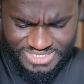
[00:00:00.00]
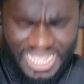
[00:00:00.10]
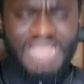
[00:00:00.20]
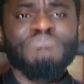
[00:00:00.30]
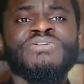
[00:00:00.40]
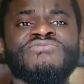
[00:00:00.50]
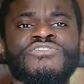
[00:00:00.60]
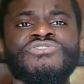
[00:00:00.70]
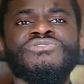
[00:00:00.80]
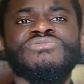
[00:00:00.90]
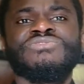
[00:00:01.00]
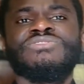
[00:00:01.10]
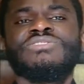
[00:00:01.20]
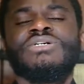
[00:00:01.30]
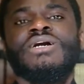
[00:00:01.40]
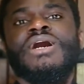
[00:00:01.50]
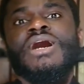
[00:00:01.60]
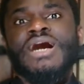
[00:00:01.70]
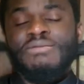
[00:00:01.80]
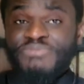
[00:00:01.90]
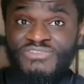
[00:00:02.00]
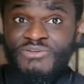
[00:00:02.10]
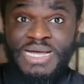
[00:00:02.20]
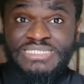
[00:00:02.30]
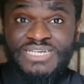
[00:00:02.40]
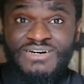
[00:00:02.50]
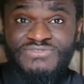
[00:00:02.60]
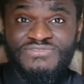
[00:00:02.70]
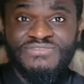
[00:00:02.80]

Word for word: I pray for you. I pray for myself.